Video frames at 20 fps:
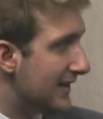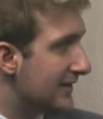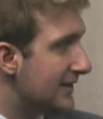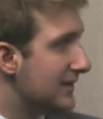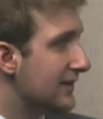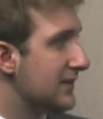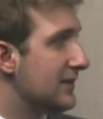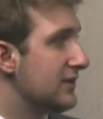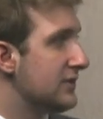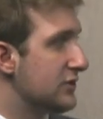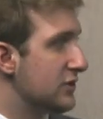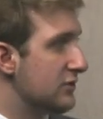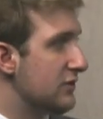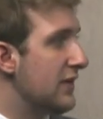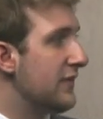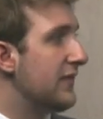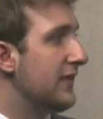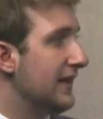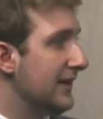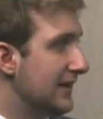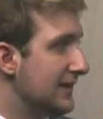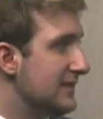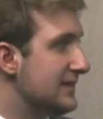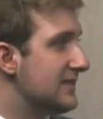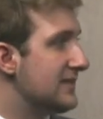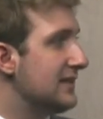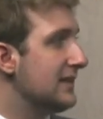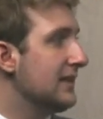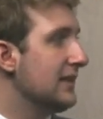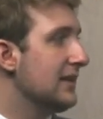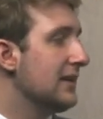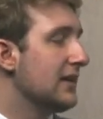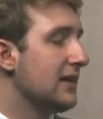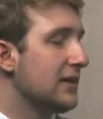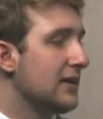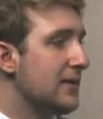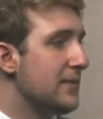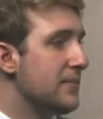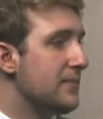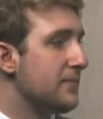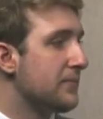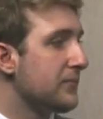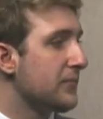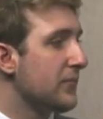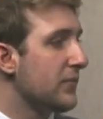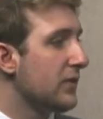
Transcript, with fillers: It's coming up, so right? that they can see um,